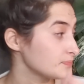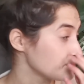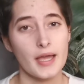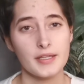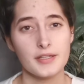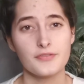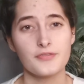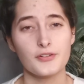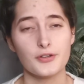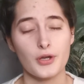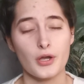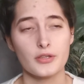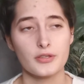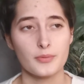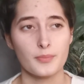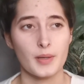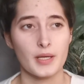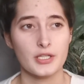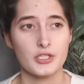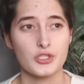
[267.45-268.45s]
I did forgot
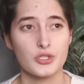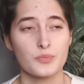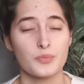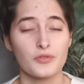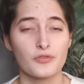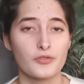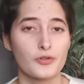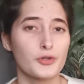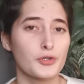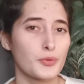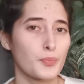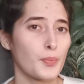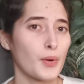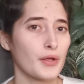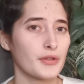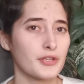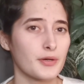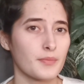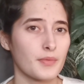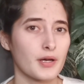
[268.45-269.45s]
to mention, before you
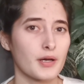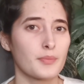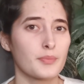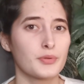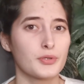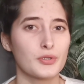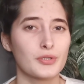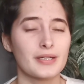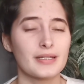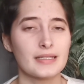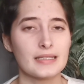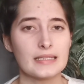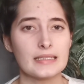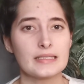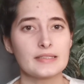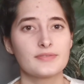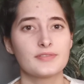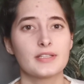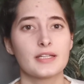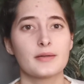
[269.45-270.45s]
pot them up, you can
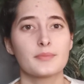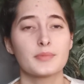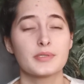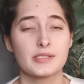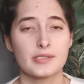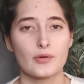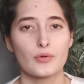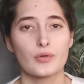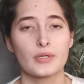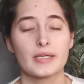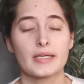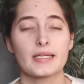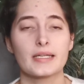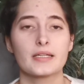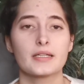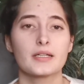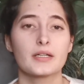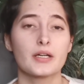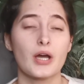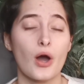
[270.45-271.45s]
leave them
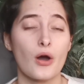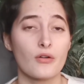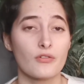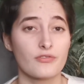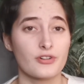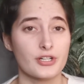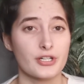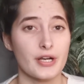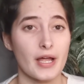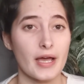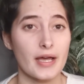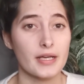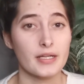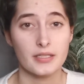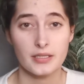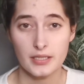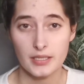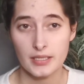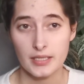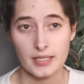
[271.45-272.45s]
soaking
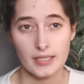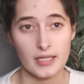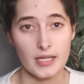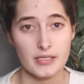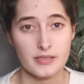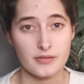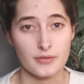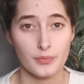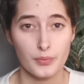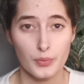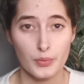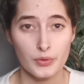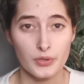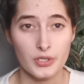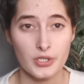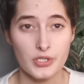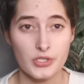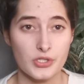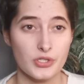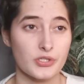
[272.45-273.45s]
overnight in a glass of
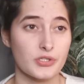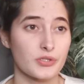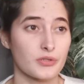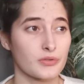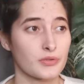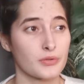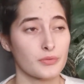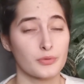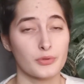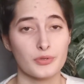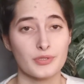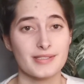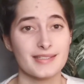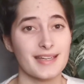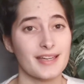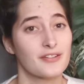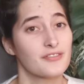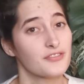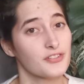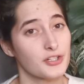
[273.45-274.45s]
water just so the roots
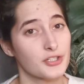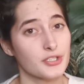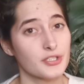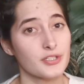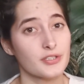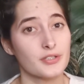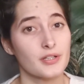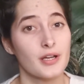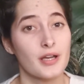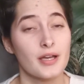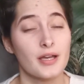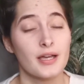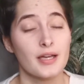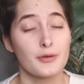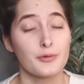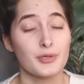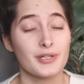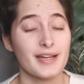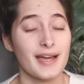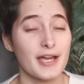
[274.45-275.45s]
can further
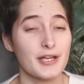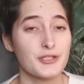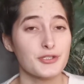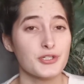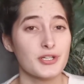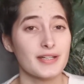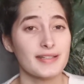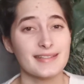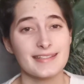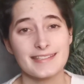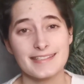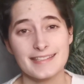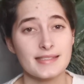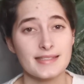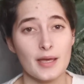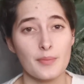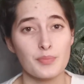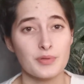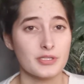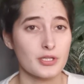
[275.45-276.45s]
rehydrate. This
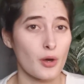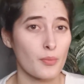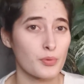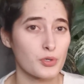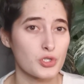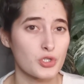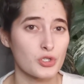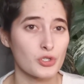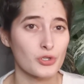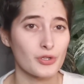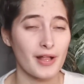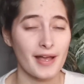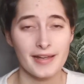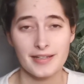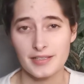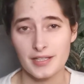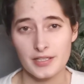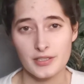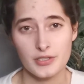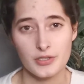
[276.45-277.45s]
step is optional. I
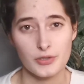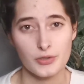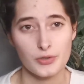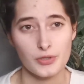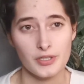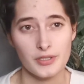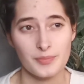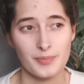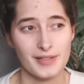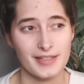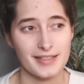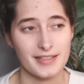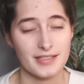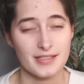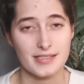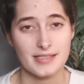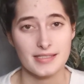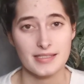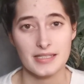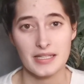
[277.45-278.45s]
tend to do it
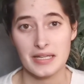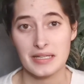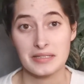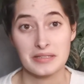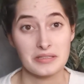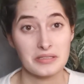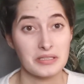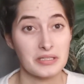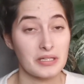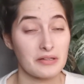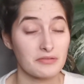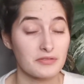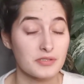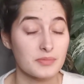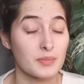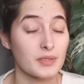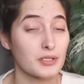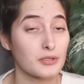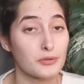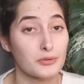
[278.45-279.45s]
because it
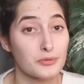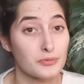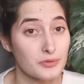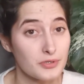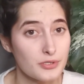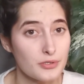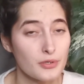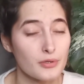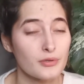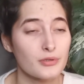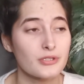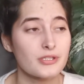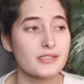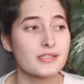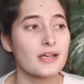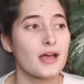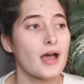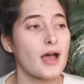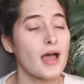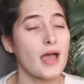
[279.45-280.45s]
gives me good
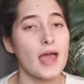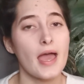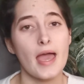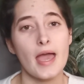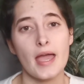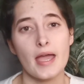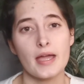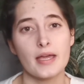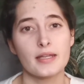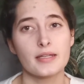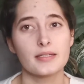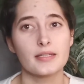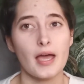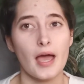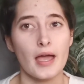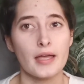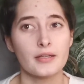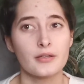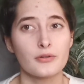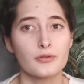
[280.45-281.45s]
results, and
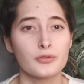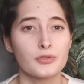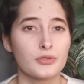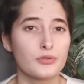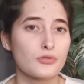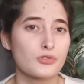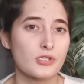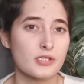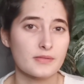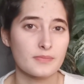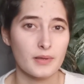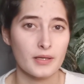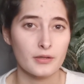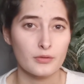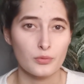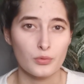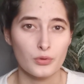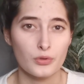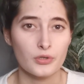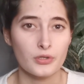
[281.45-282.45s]
I don't use just
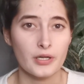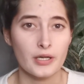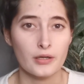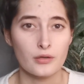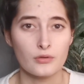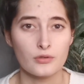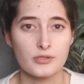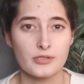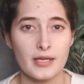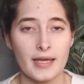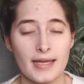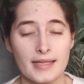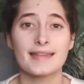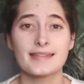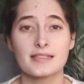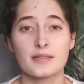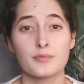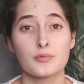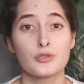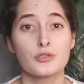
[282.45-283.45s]
plain water. I also
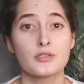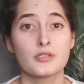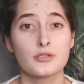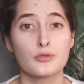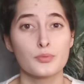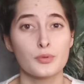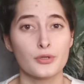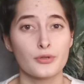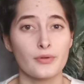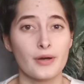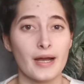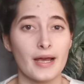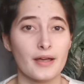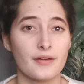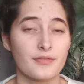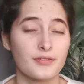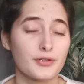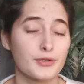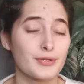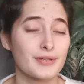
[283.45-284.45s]
add some super
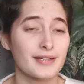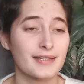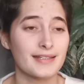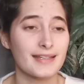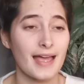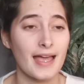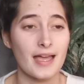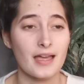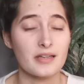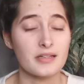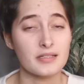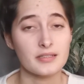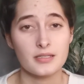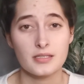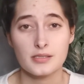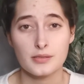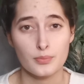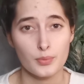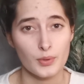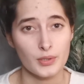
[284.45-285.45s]
thrive to it and it
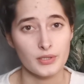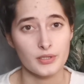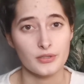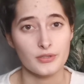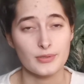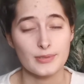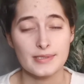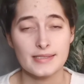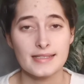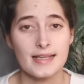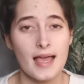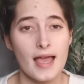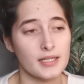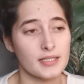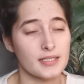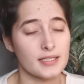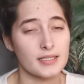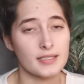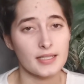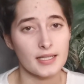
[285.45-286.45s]
does wonders. What
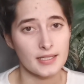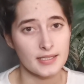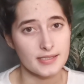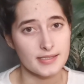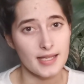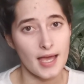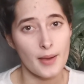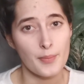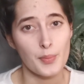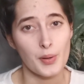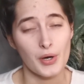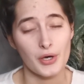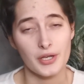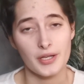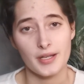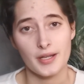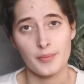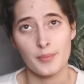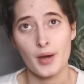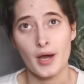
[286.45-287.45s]
I did is I
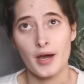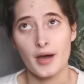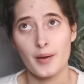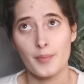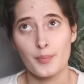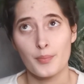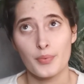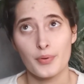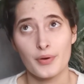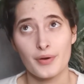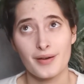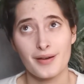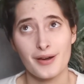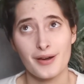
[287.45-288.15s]
potted them up